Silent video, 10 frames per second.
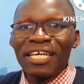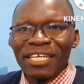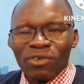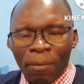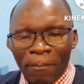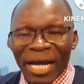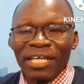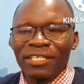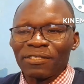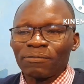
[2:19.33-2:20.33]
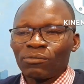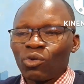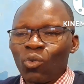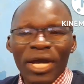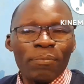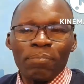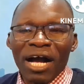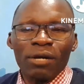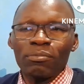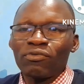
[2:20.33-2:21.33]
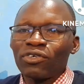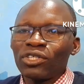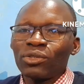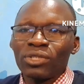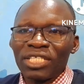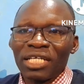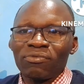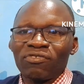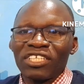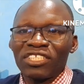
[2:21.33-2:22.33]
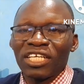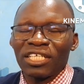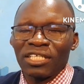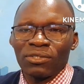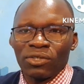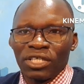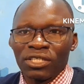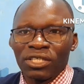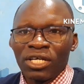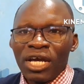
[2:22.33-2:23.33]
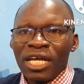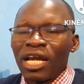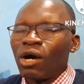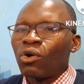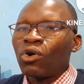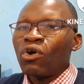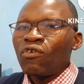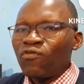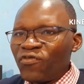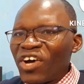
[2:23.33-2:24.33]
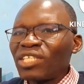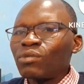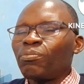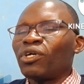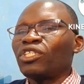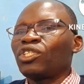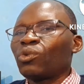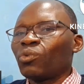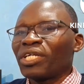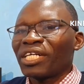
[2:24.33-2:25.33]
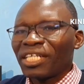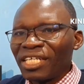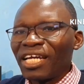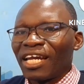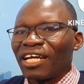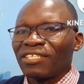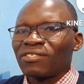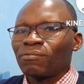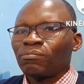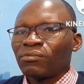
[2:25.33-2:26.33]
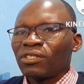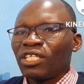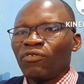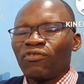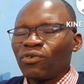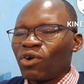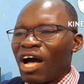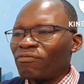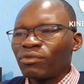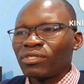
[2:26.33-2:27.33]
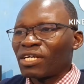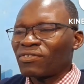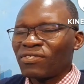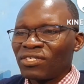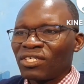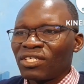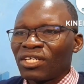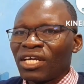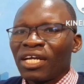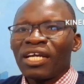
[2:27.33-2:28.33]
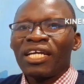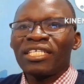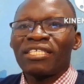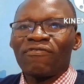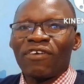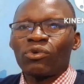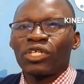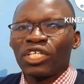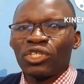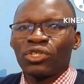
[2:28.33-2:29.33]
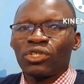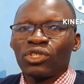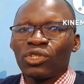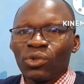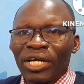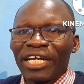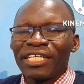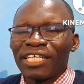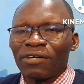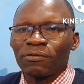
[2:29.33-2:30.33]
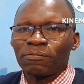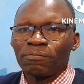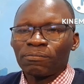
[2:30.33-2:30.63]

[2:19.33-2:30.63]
in your mind way back before you start venturing into it. Now, first point you will realize if you have to succeed is the foundation you lay down.